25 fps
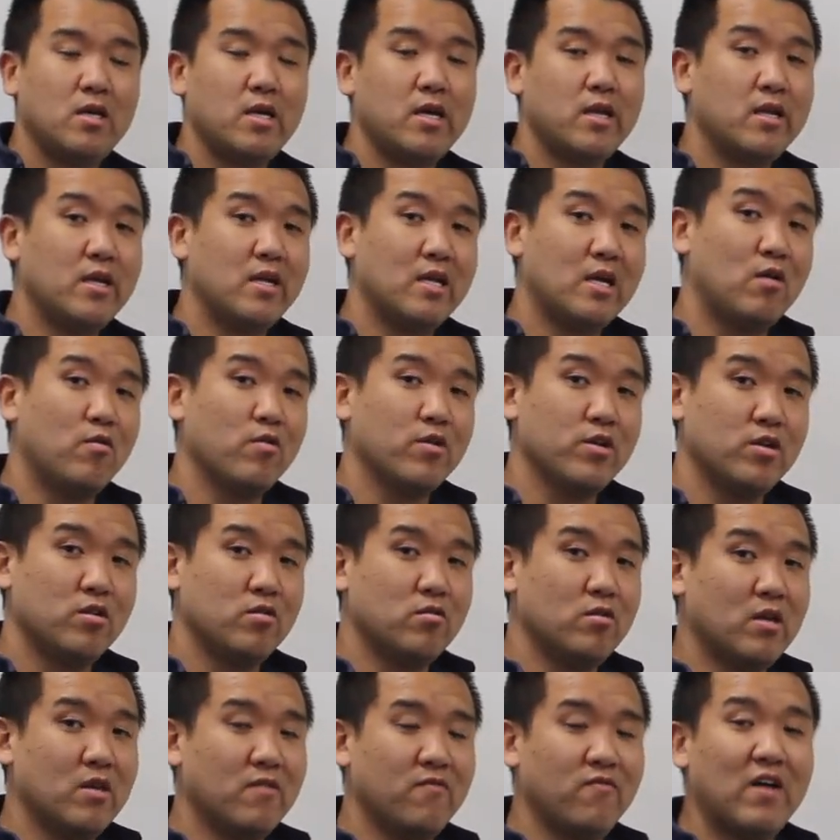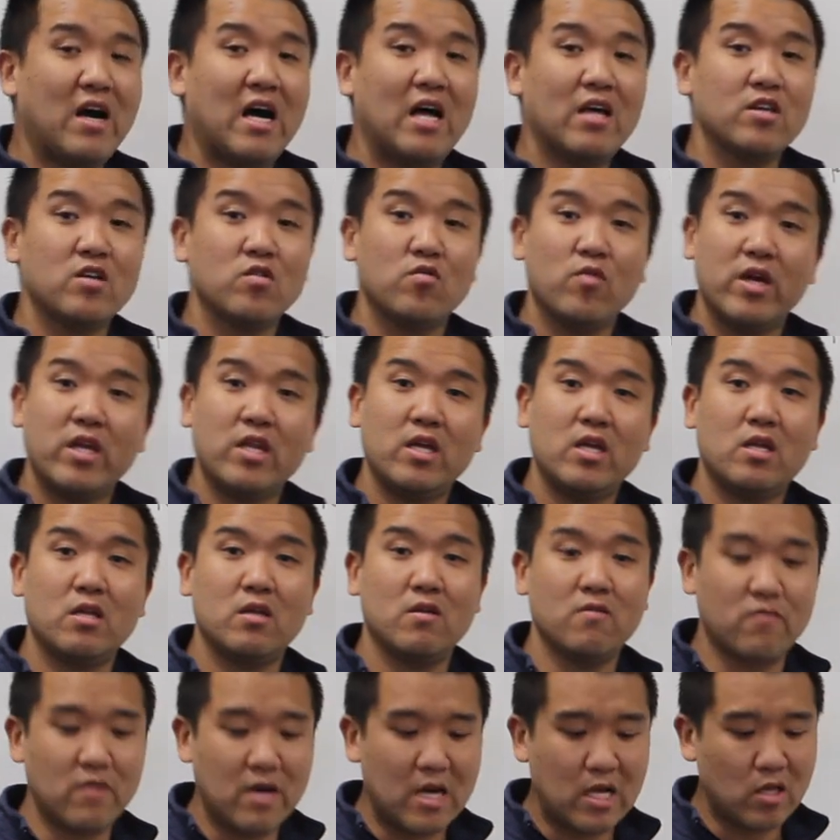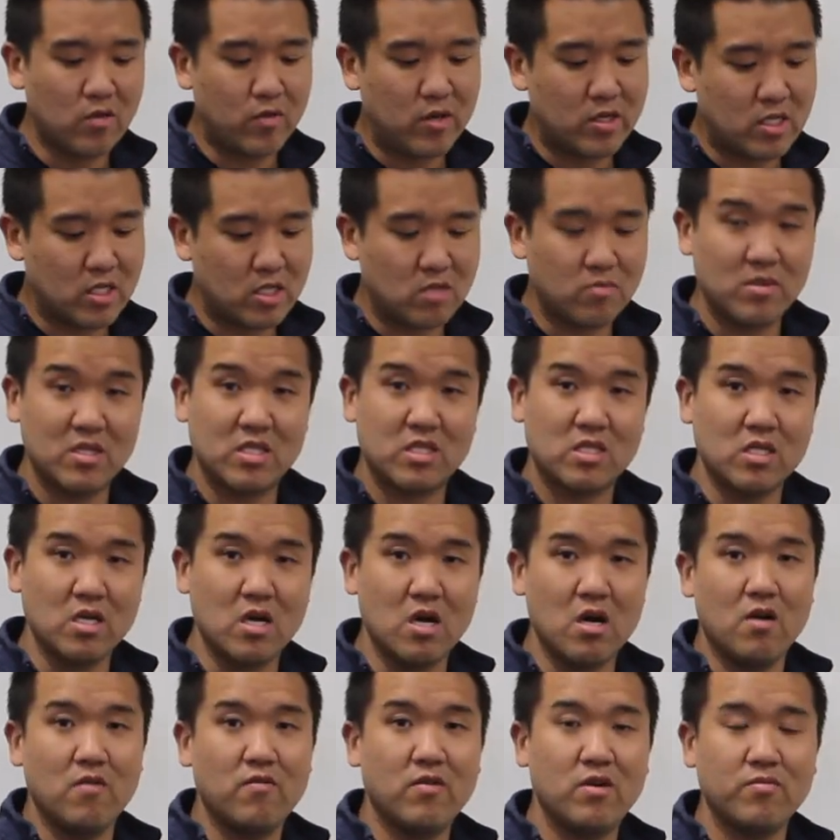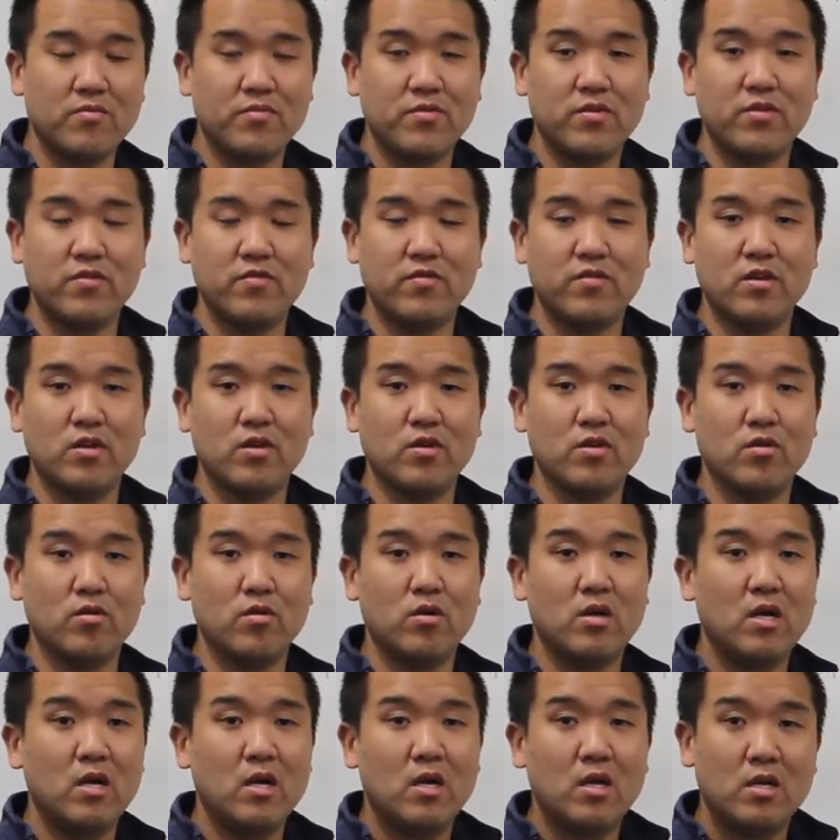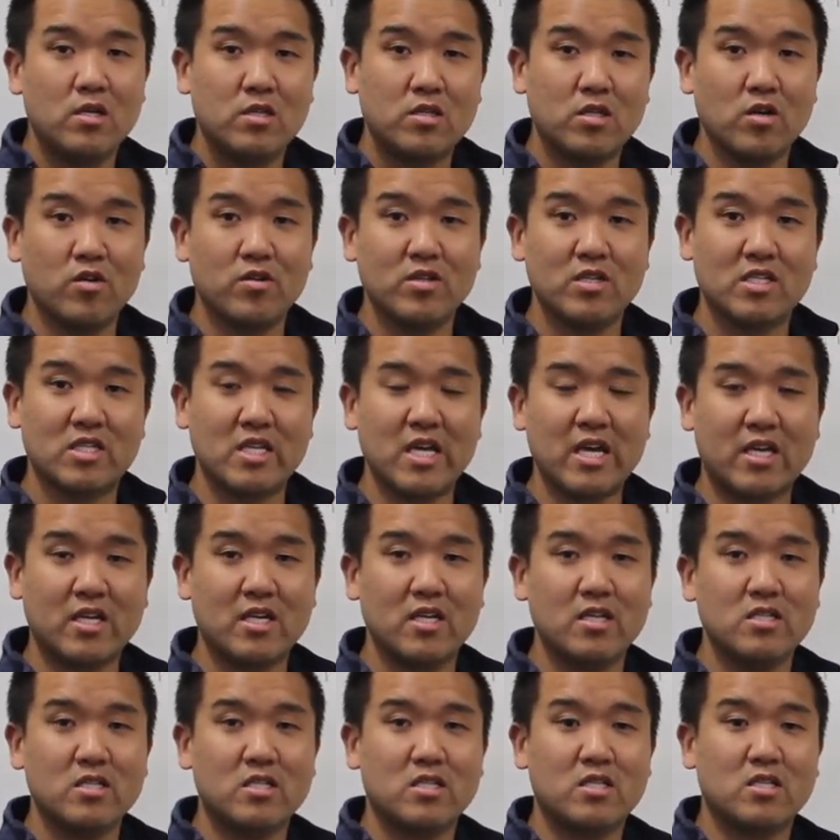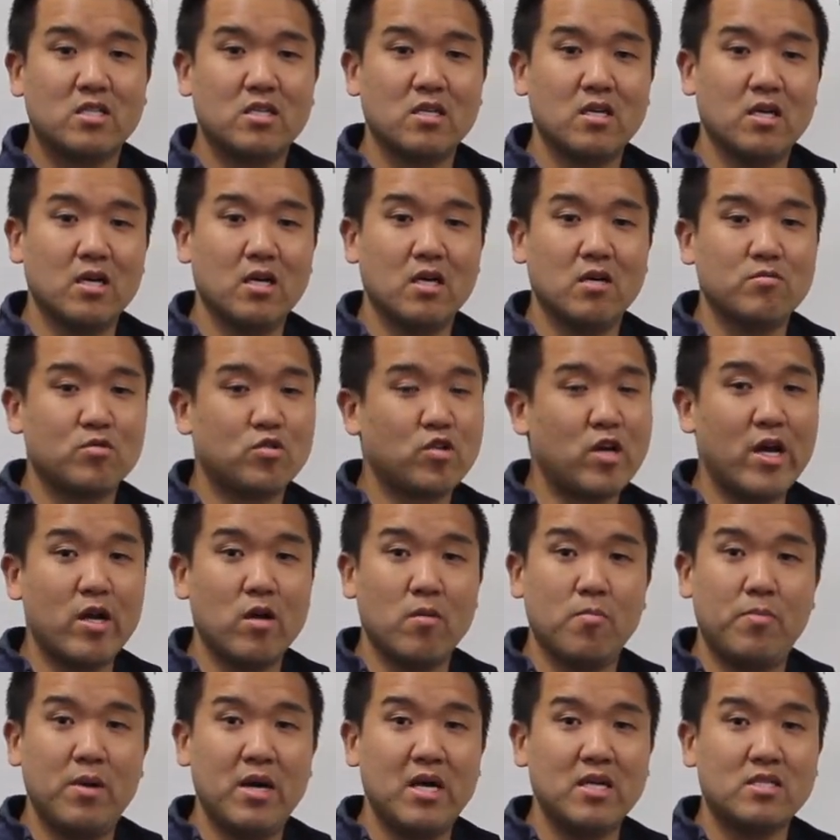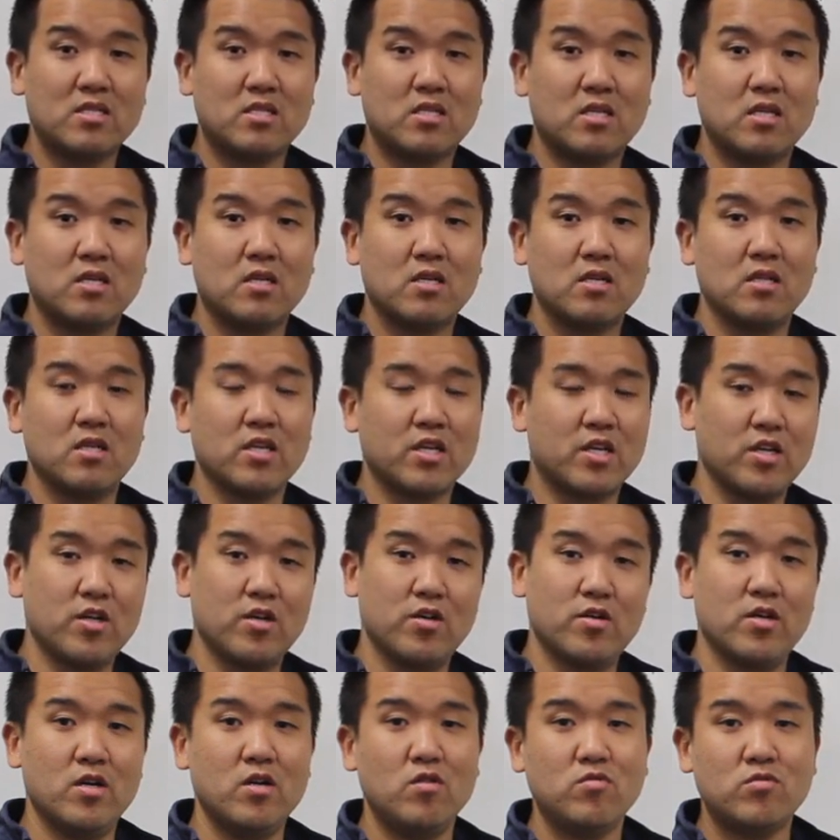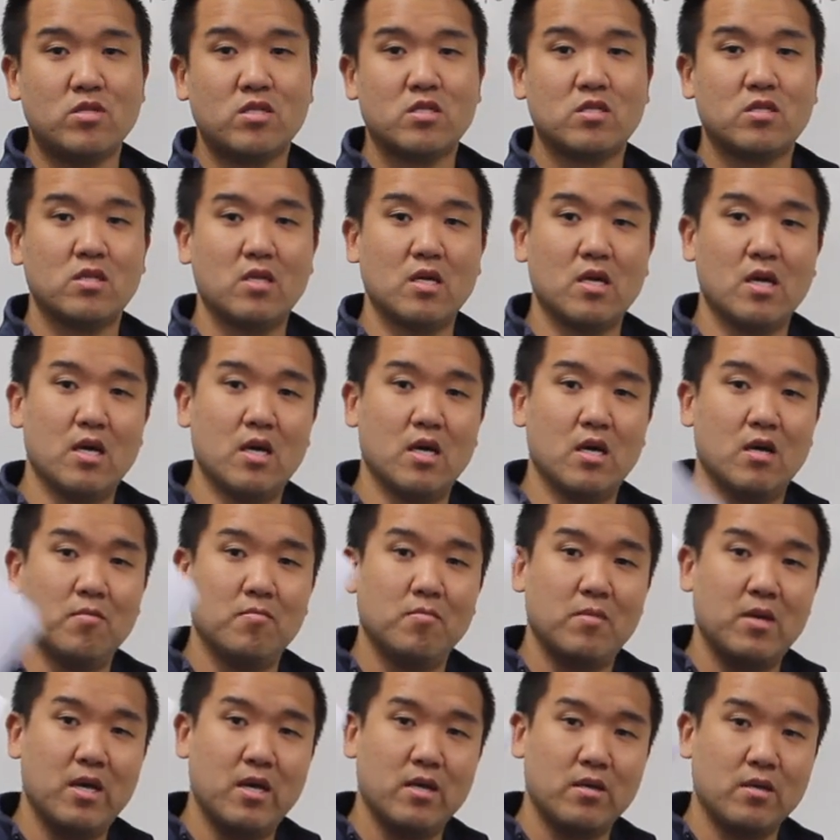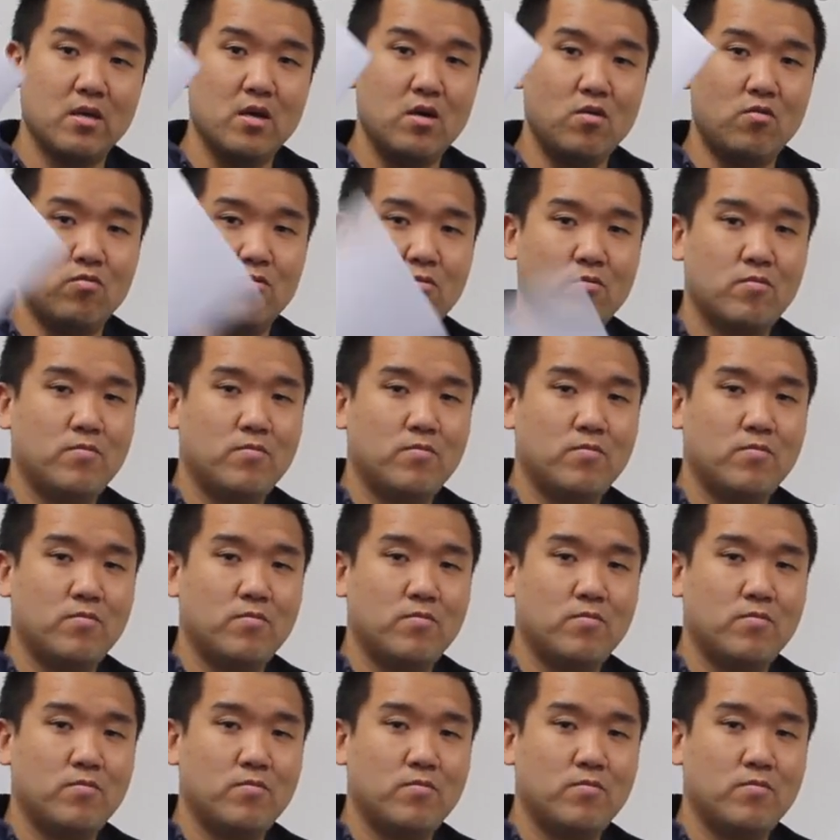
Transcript: And then I want you to evaluate it. Evaluate just means solve. I'm going to give you 30 seconds. Try your best. Look at your notes and go.